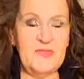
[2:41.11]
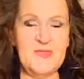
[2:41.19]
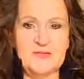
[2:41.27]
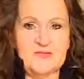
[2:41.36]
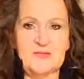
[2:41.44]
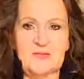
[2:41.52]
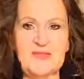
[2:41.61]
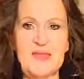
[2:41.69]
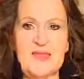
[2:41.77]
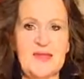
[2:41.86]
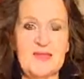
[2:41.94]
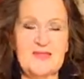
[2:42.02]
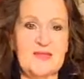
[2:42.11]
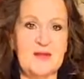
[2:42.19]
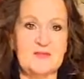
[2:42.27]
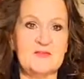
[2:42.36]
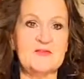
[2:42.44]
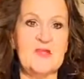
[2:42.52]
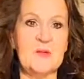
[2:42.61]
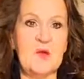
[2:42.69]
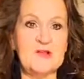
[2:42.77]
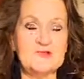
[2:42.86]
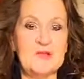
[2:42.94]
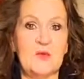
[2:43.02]
It's just like anything else. It's like
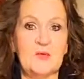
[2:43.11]
watching